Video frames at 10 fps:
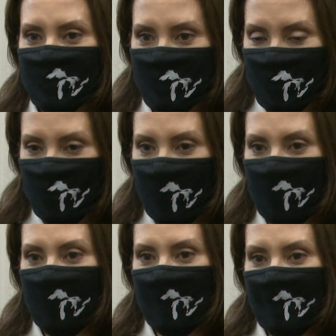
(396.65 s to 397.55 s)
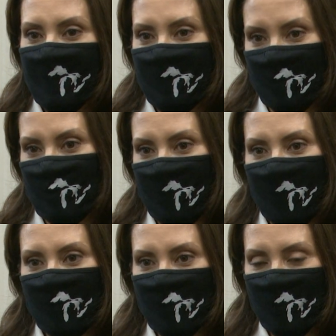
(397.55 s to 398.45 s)
too can be
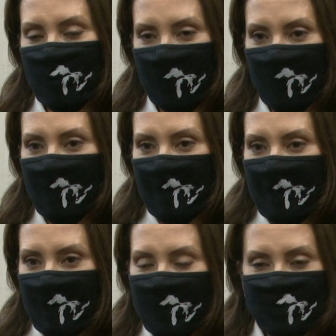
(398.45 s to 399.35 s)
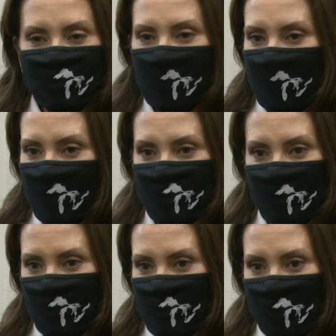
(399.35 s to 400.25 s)
helpful, but it's
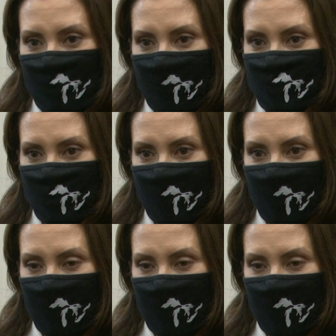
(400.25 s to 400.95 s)
challenging, there's no question,